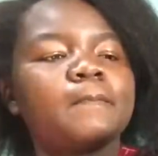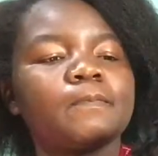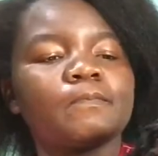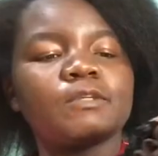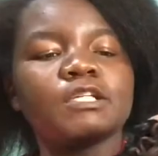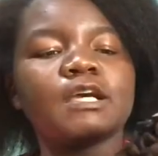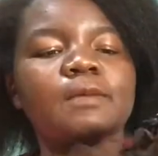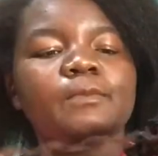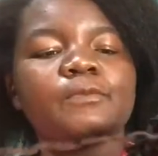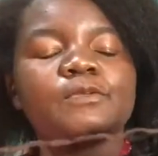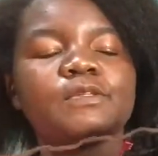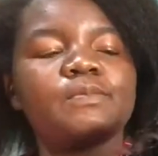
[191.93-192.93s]

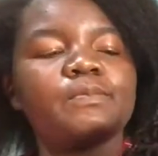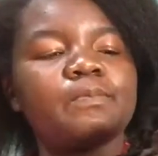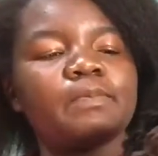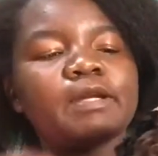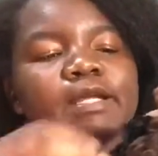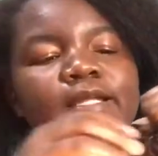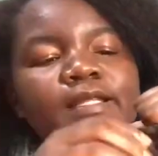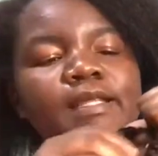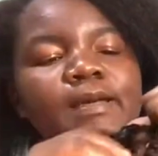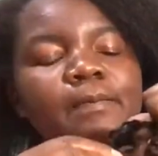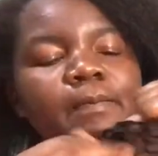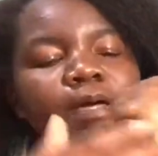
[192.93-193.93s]
shampoo sprayed
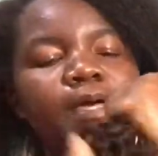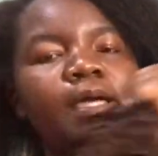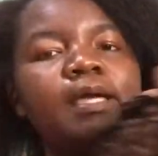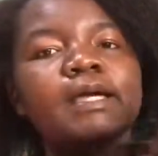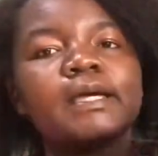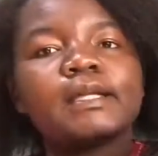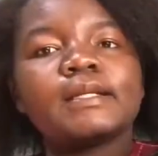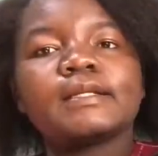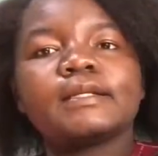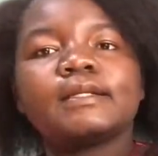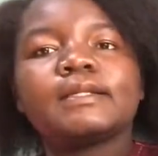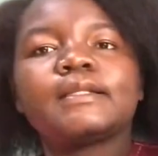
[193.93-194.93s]
them, and
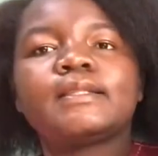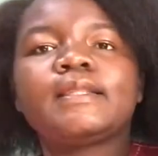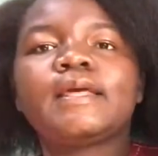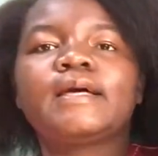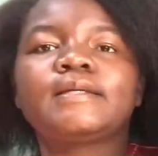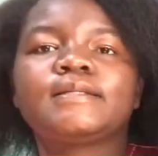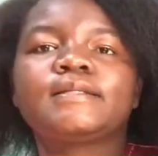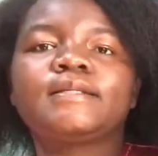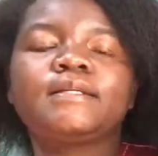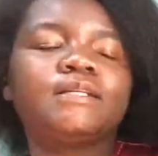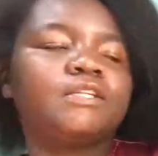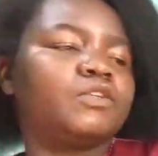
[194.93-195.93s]
they are
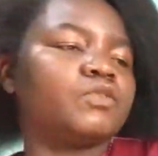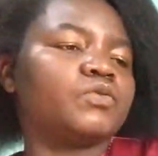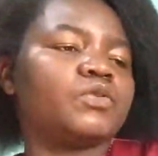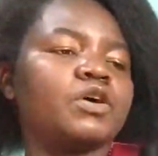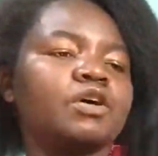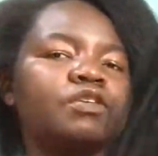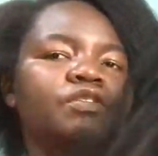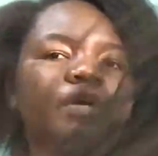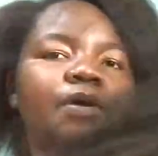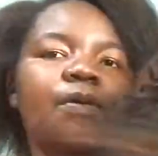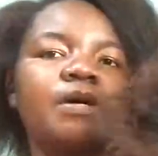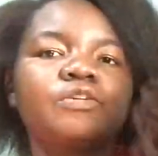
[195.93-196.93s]
still new. So
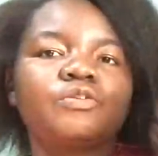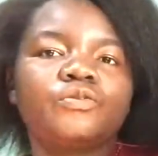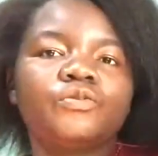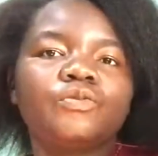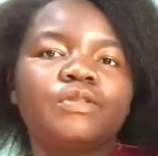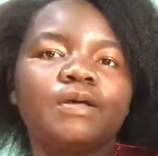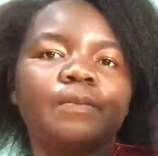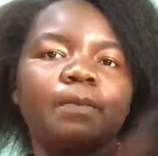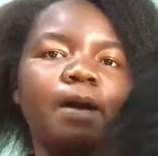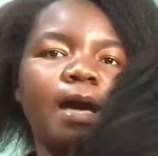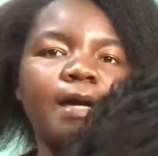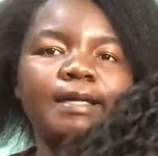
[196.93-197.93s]
I want to do
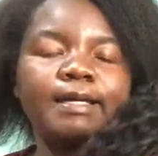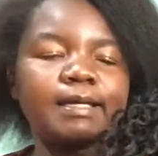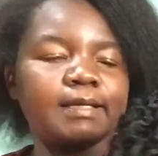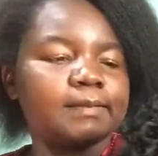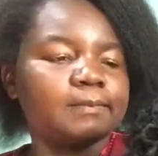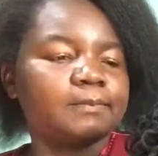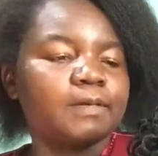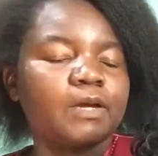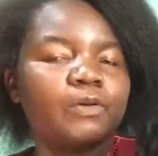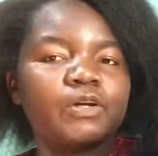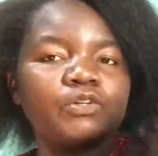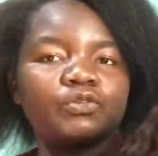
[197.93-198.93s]
them again. I
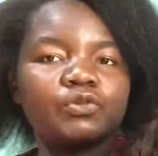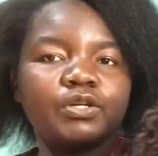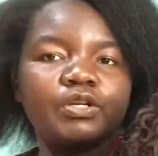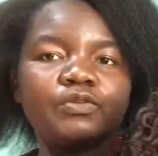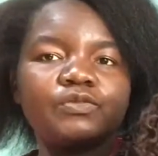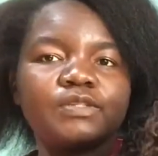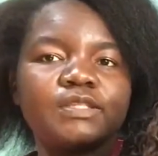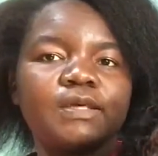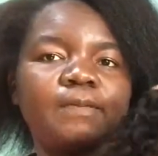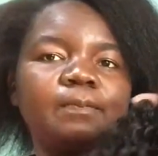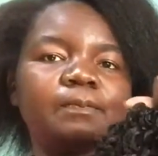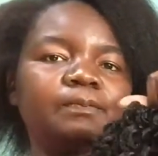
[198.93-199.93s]
want to reuse
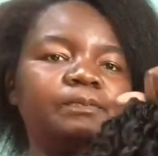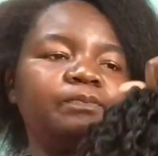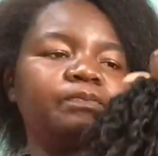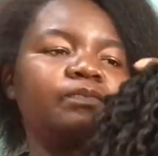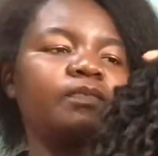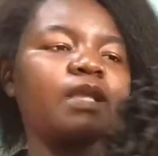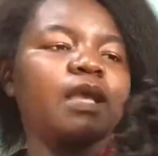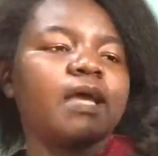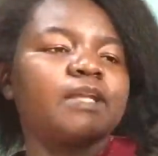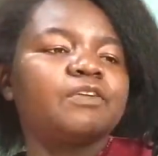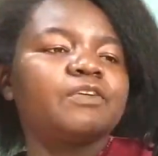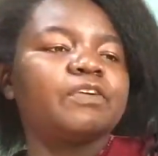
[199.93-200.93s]
them.
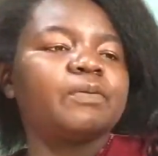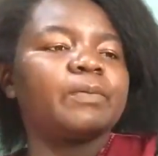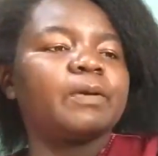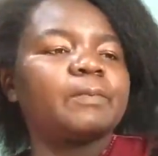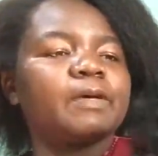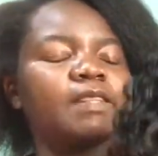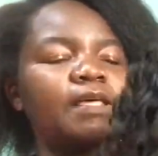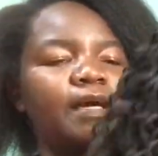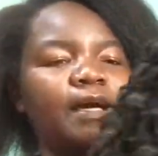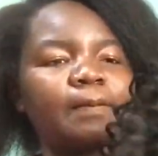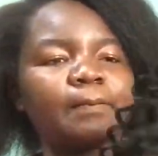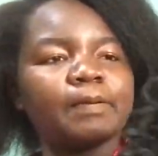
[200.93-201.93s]
I don't remember the
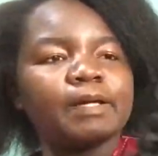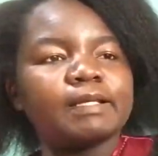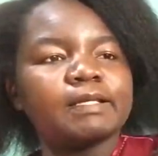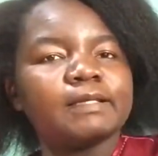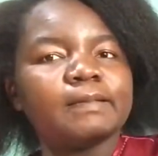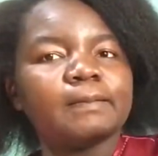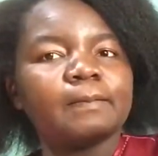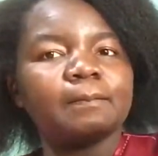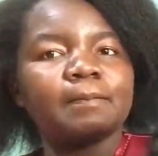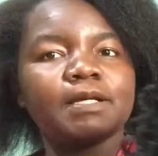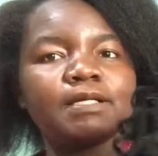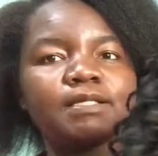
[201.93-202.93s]
company,
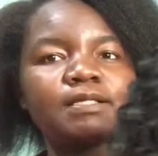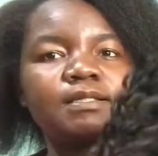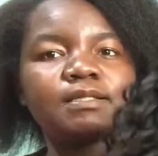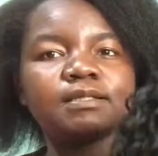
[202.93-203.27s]
but